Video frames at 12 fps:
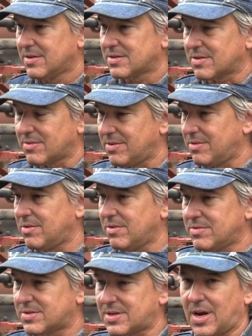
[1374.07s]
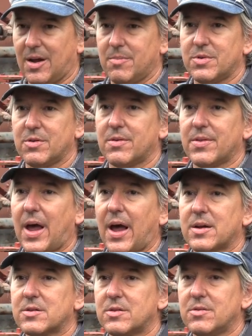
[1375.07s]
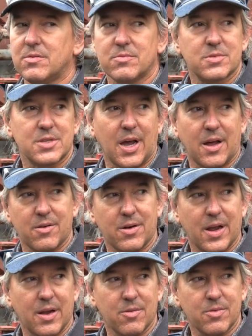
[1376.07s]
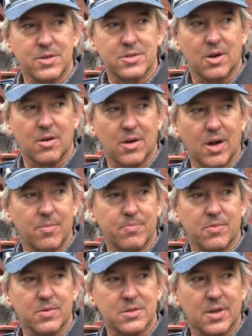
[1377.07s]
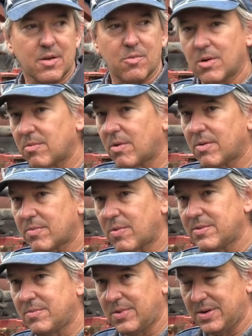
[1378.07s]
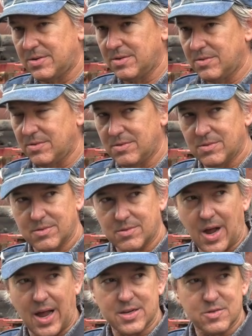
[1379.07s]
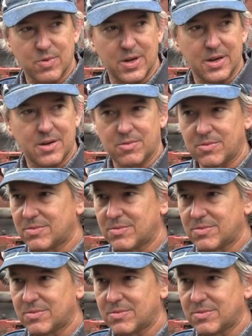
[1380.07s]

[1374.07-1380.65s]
So you lose time doing that too. Saturday we show up, it's like, well, what would we do last week?